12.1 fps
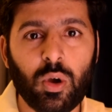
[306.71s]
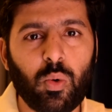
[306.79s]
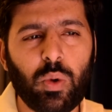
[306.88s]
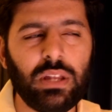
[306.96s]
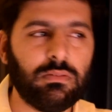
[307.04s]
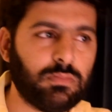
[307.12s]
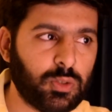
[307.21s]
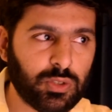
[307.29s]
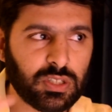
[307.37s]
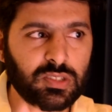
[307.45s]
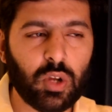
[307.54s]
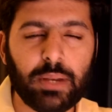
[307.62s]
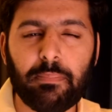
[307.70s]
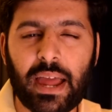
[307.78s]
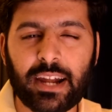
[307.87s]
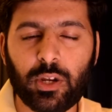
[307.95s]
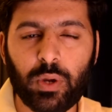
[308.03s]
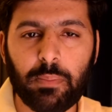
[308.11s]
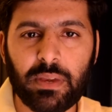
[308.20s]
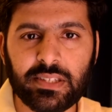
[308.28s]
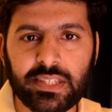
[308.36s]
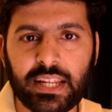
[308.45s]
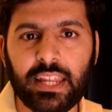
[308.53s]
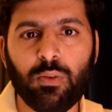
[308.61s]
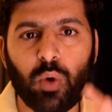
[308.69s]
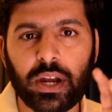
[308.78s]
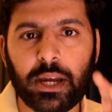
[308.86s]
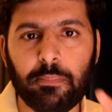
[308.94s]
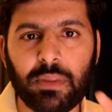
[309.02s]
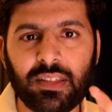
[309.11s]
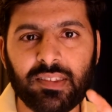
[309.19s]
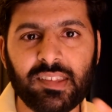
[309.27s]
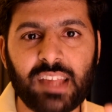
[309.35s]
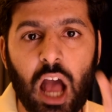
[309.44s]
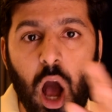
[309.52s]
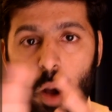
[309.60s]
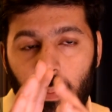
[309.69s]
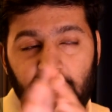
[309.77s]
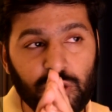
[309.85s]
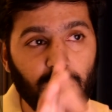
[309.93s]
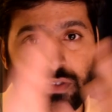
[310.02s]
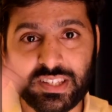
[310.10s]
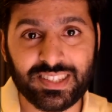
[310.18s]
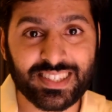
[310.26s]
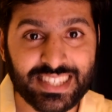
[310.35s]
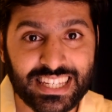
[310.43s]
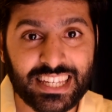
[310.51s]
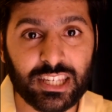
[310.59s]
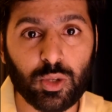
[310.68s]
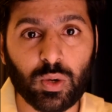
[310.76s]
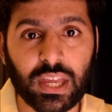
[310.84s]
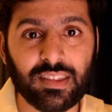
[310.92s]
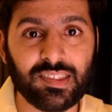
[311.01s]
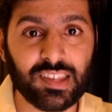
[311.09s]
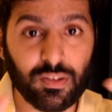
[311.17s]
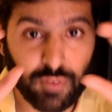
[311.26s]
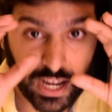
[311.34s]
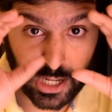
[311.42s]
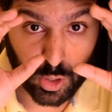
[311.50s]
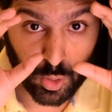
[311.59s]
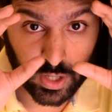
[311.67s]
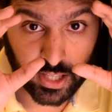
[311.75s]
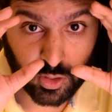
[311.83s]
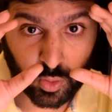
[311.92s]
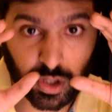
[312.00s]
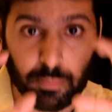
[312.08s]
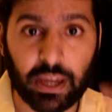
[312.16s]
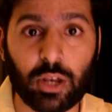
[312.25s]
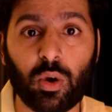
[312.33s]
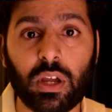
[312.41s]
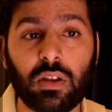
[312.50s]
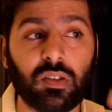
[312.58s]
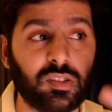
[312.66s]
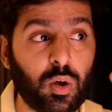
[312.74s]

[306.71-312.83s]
Well, to just get back to it, basically what it means is how much of the scene you can see while looking through the binoculars.